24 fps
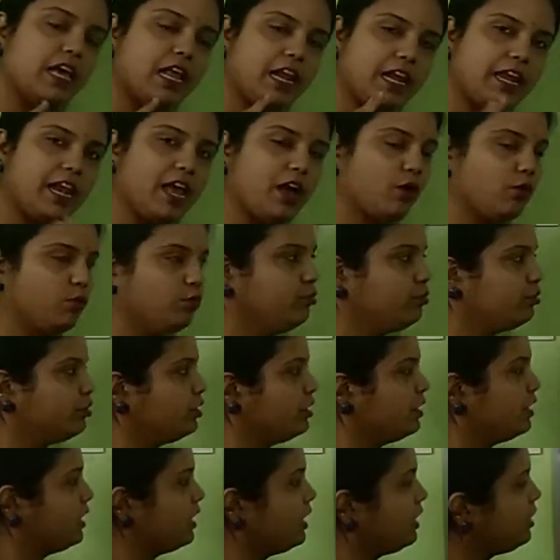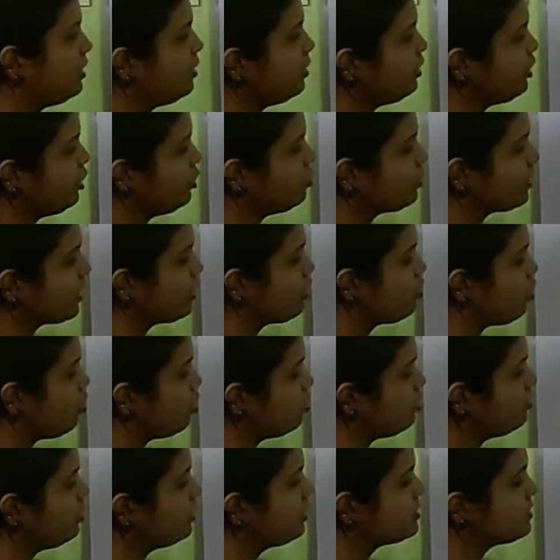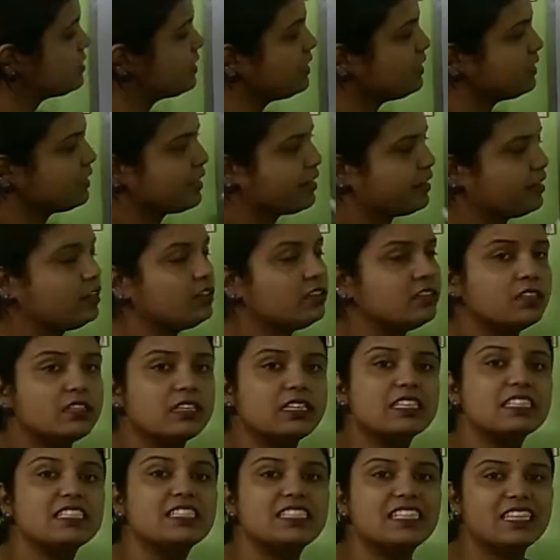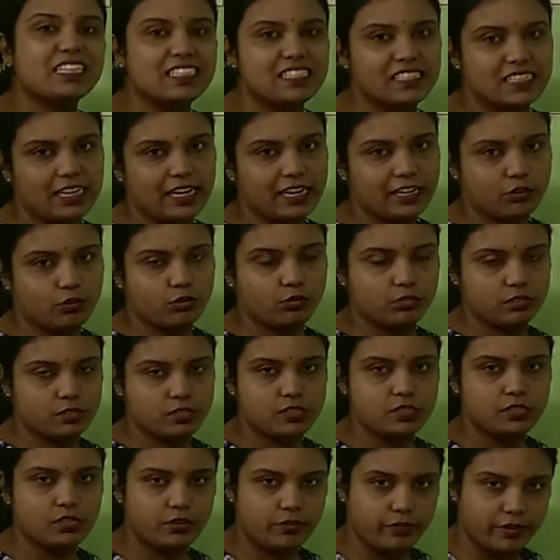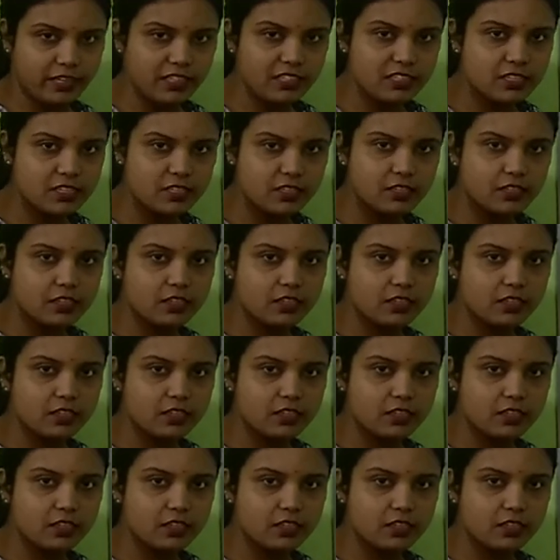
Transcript: Now, here you can already see there are 6 electrons, right?